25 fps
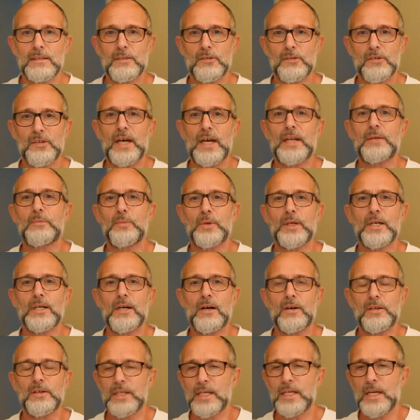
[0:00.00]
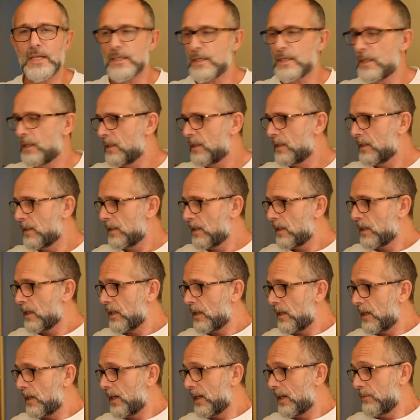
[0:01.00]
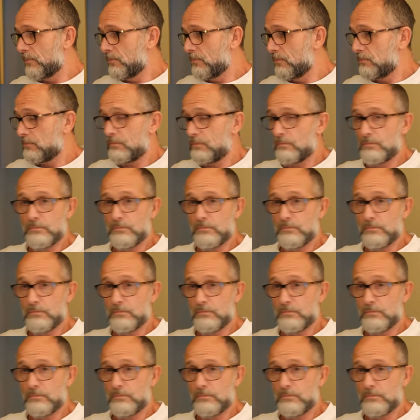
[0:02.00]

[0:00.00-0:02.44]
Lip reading: Sad we can't hear you. Um,